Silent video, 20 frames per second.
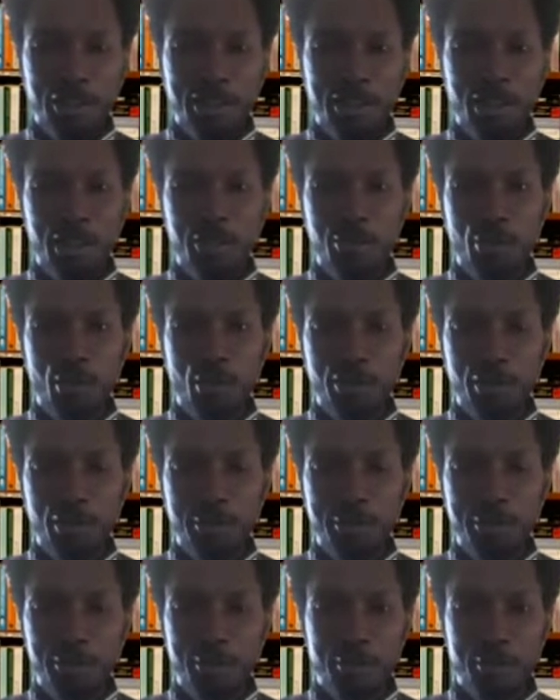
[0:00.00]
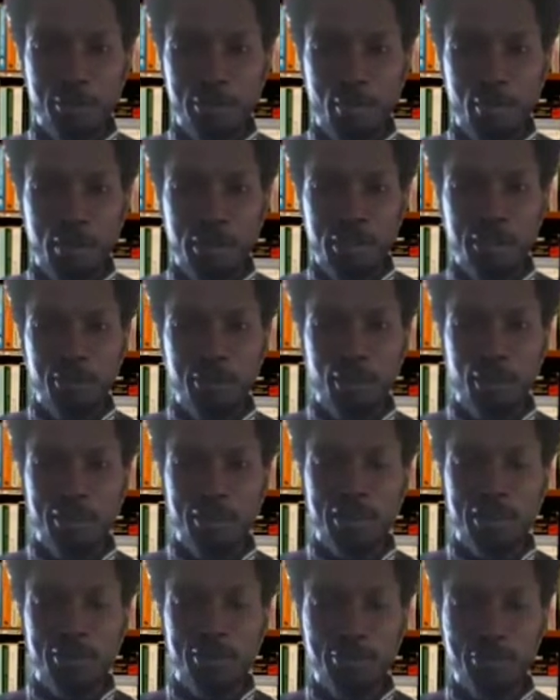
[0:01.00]
say a word on what insult
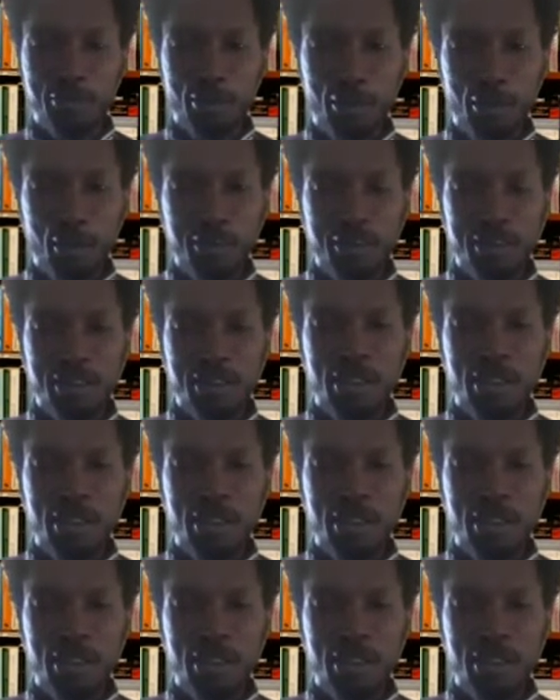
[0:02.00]
for us,